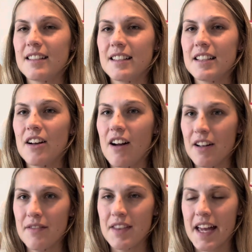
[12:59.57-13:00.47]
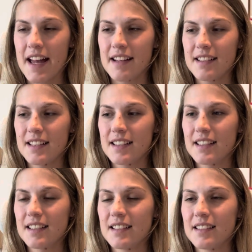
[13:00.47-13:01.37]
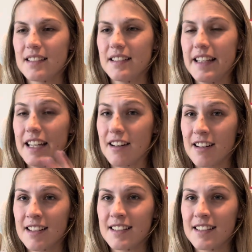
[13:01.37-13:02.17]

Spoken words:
got of that here.